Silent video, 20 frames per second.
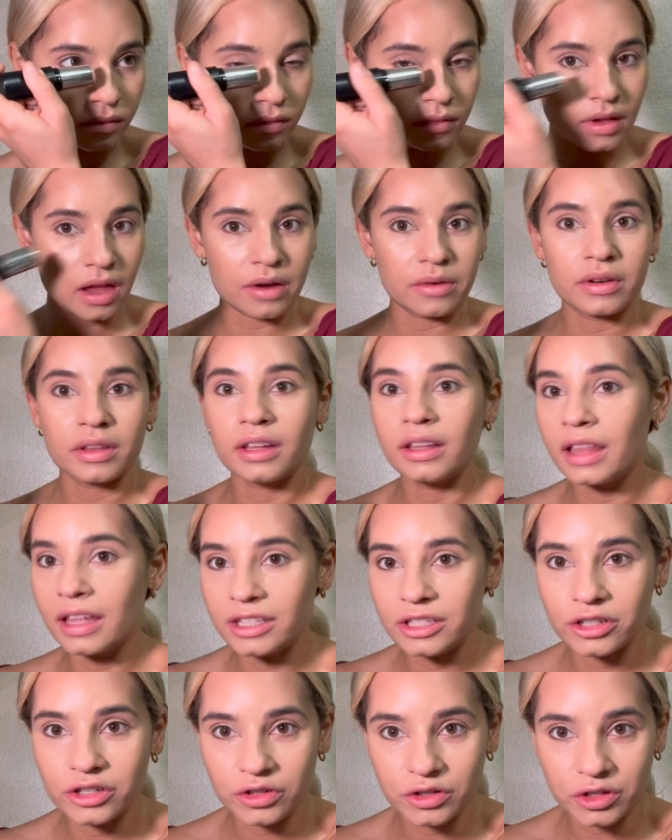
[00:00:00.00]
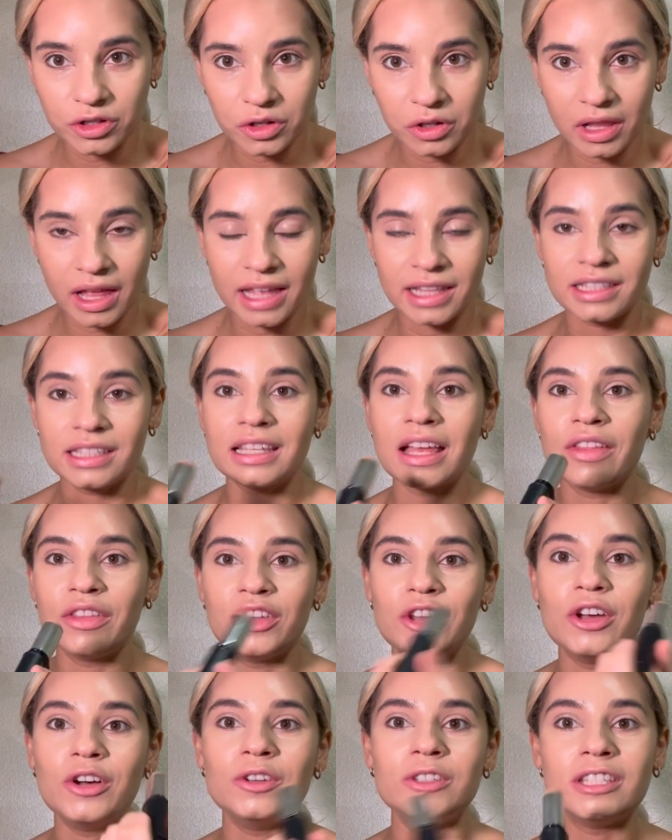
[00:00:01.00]
I really like to do 2 lines down the
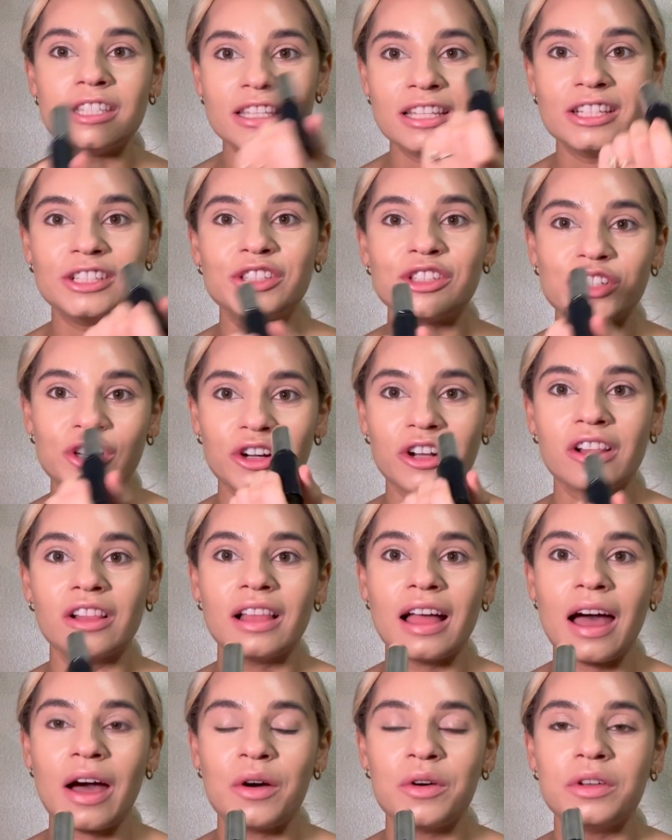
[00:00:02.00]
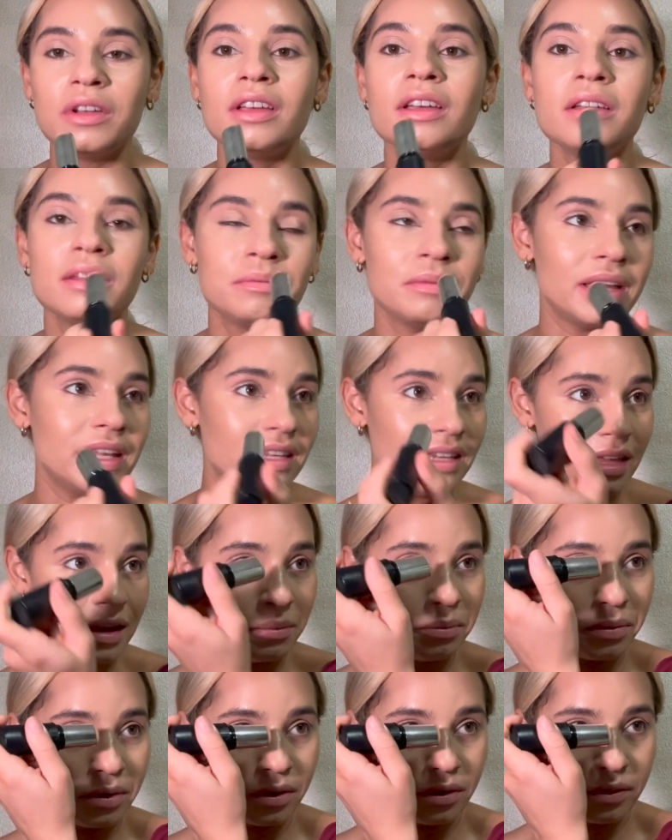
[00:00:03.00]
nose and then circle out my tip.